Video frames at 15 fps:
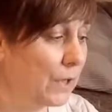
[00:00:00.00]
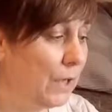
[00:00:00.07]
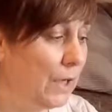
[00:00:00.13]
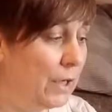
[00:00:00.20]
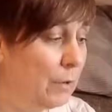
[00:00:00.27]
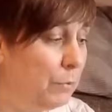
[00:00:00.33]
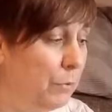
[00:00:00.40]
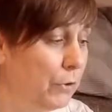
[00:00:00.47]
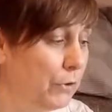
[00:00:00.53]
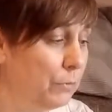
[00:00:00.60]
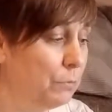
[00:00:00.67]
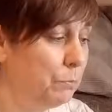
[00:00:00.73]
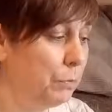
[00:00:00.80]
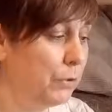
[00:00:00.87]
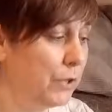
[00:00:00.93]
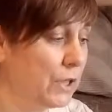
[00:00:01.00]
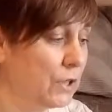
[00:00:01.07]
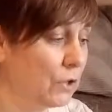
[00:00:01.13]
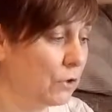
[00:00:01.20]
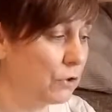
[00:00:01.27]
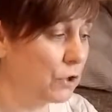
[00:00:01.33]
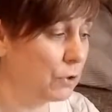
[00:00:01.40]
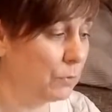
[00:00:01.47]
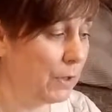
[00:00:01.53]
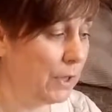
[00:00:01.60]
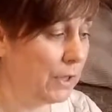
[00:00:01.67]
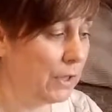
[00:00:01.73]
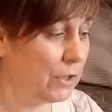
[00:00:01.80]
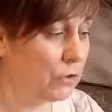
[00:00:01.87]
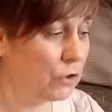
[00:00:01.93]
And I put this onto it
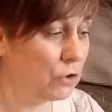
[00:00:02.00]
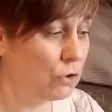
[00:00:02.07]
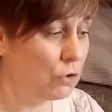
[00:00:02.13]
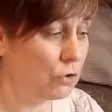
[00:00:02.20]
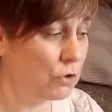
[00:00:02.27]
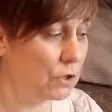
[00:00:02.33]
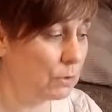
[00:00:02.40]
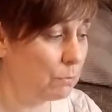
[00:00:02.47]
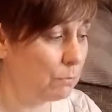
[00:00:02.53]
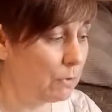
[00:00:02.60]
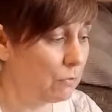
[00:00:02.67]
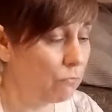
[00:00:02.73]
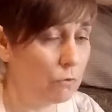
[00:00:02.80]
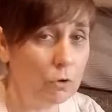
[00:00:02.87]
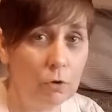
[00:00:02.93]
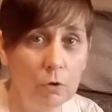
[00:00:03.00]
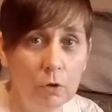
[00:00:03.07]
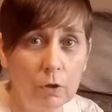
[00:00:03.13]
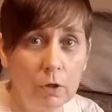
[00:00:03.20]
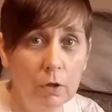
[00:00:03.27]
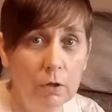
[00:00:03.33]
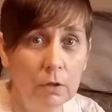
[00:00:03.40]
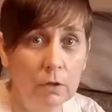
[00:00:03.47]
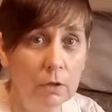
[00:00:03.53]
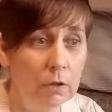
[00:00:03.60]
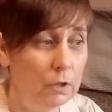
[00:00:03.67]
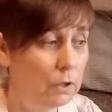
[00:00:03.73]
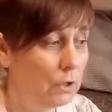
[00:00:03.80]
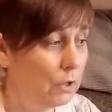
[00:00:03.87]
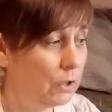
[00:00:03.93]
and then just used some mineral oil
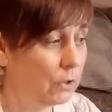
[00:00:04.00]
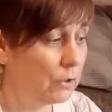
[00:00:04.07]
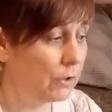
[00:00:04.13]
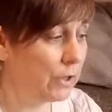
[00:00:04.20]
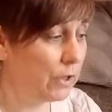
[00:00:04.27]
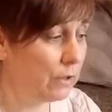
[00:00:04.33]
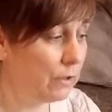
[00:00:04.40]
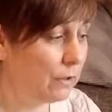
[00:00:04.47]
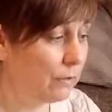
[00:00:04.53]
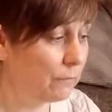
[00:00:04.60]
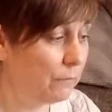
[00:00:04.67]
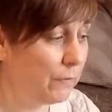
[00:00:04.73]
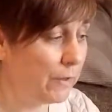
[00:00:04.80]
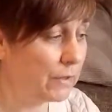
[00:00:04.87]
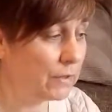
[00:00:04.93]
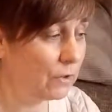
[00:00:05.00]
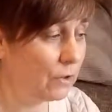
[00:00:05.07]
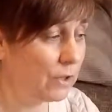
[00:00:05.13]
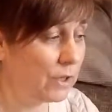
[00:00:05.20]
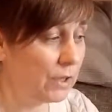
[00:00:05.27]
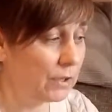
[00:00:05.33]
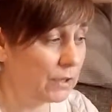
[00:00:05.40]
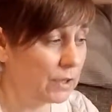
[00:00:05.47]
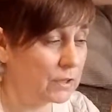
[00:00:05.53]
on it, and I'm fair delighted.